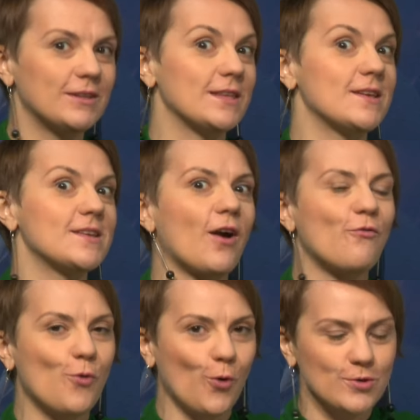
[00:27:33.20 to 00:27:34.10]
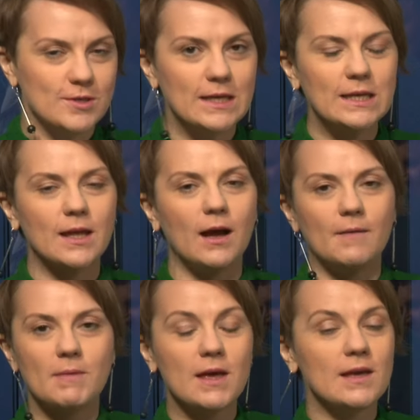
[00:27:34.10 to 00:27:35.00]
this information. We are
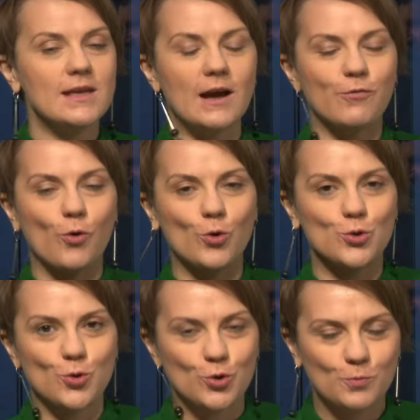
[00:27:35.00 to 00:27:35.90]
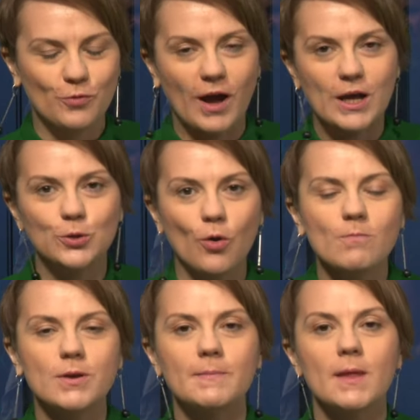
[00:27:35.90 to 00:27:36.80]
here not just to dream,
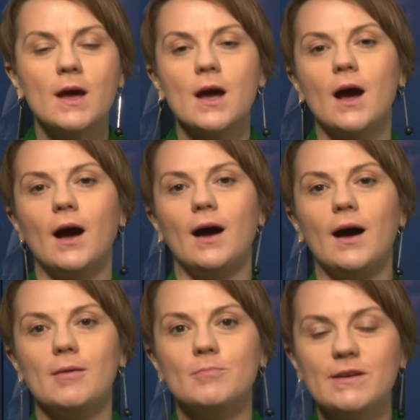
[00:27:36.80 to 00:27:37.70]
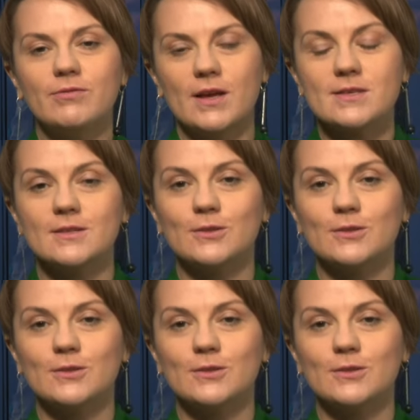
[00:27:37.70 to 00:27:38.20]
not just to look